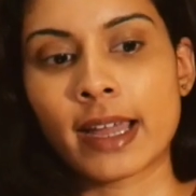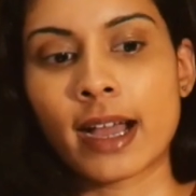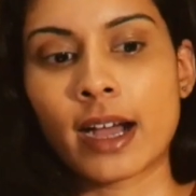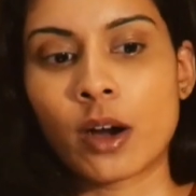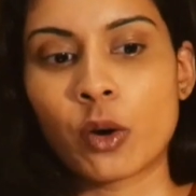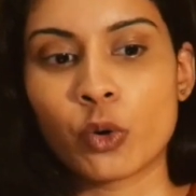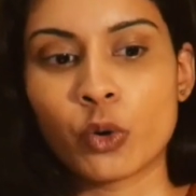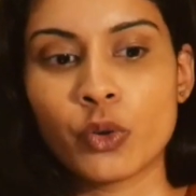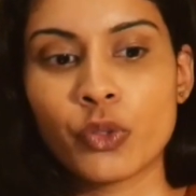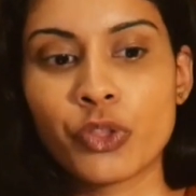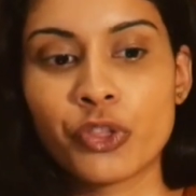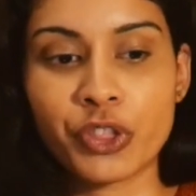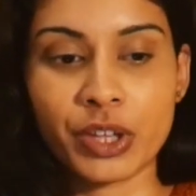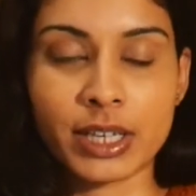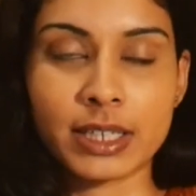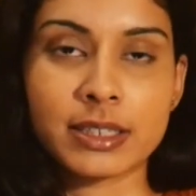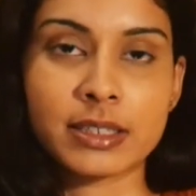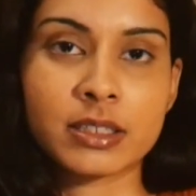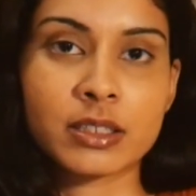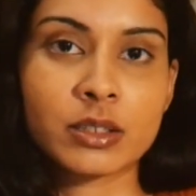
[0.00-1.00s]
how
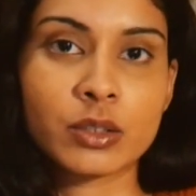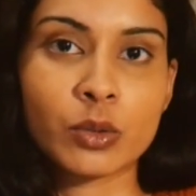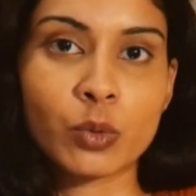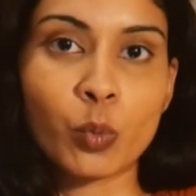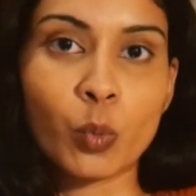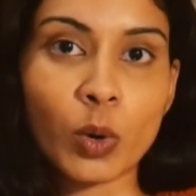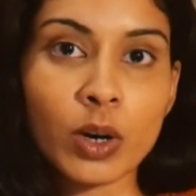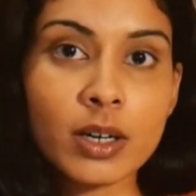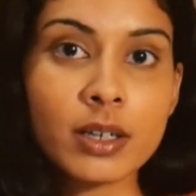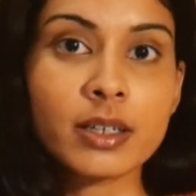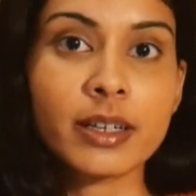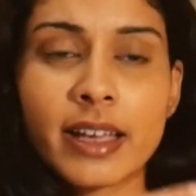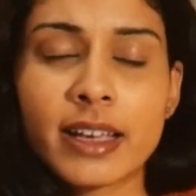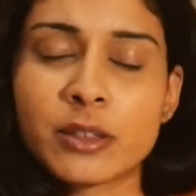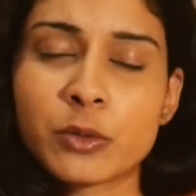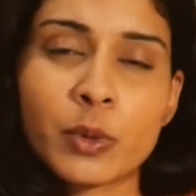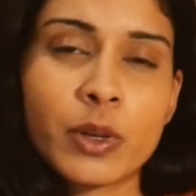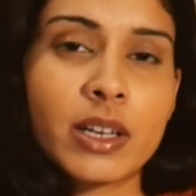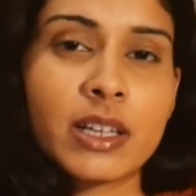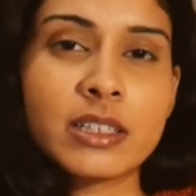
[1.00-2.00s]
things work, as
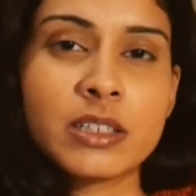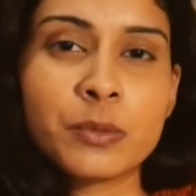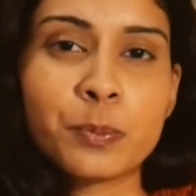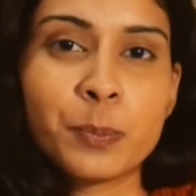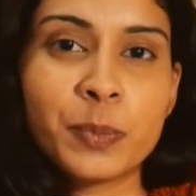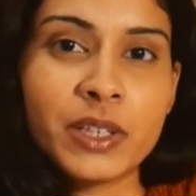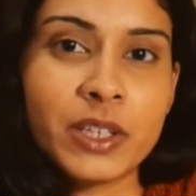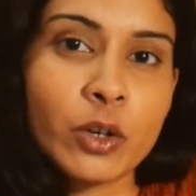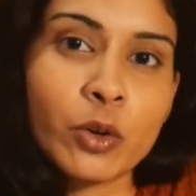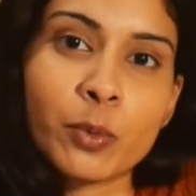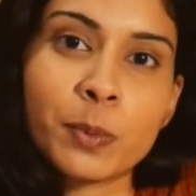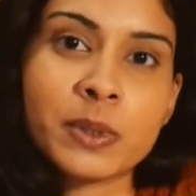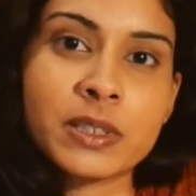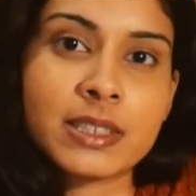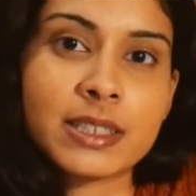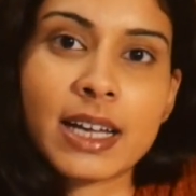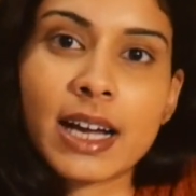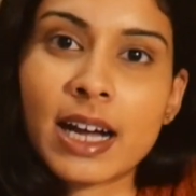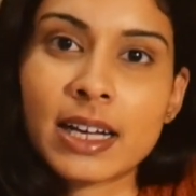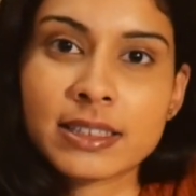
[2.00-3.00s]
well as be open
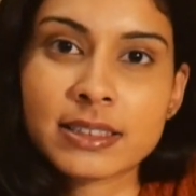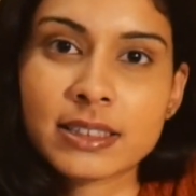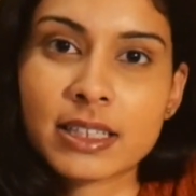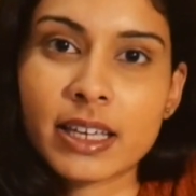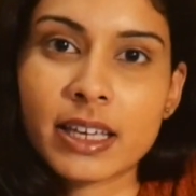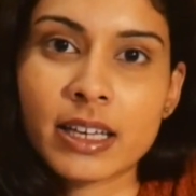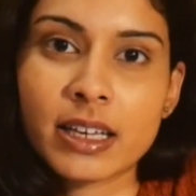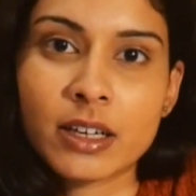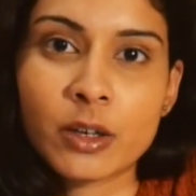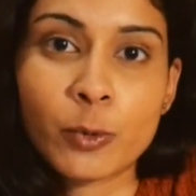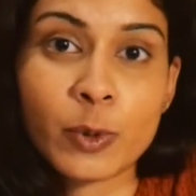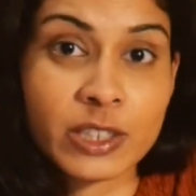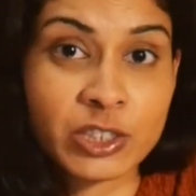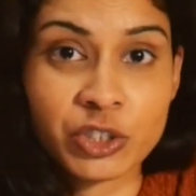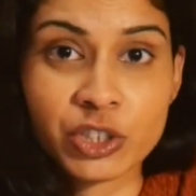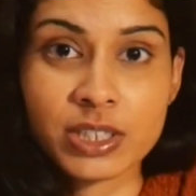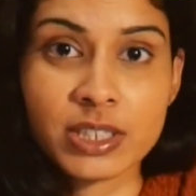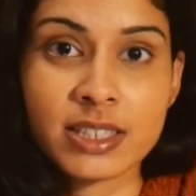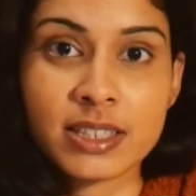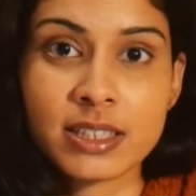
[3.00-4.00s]
to asking
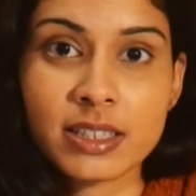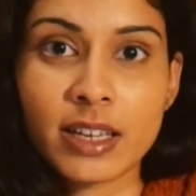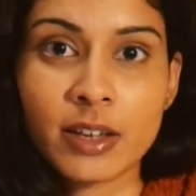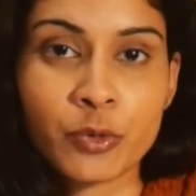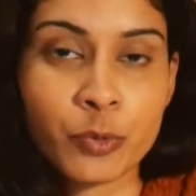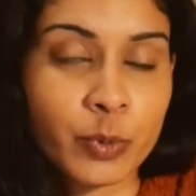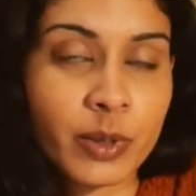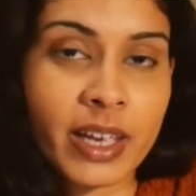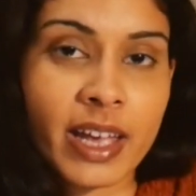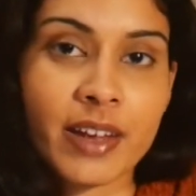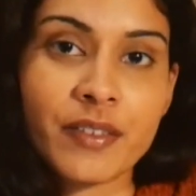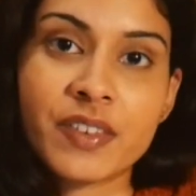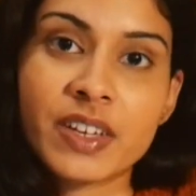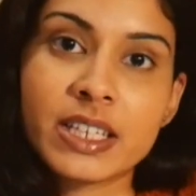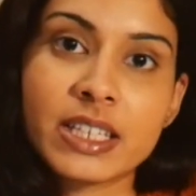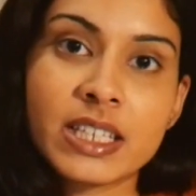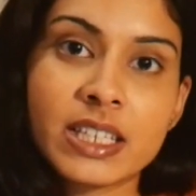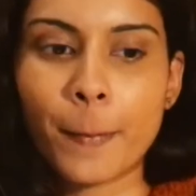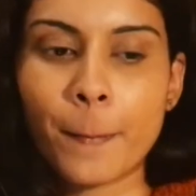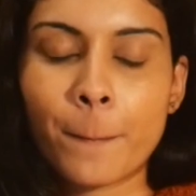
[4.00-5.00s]
questions if we have
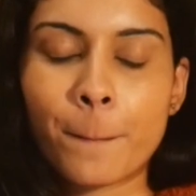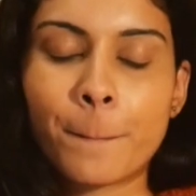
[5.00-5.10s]
any.